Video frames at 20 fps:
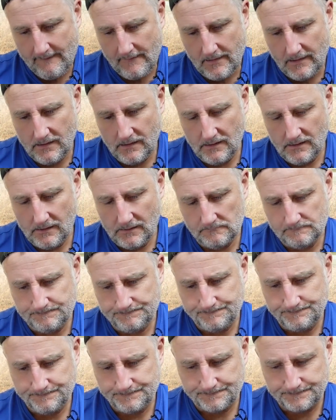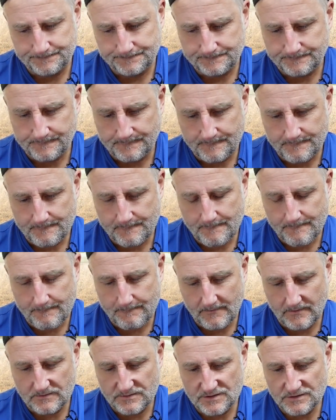Um,
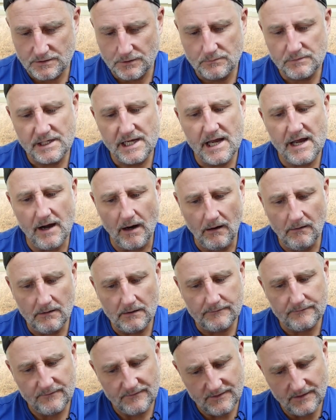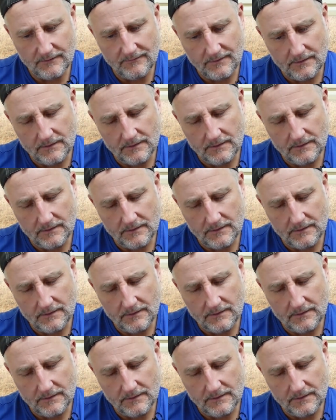so yeah, I,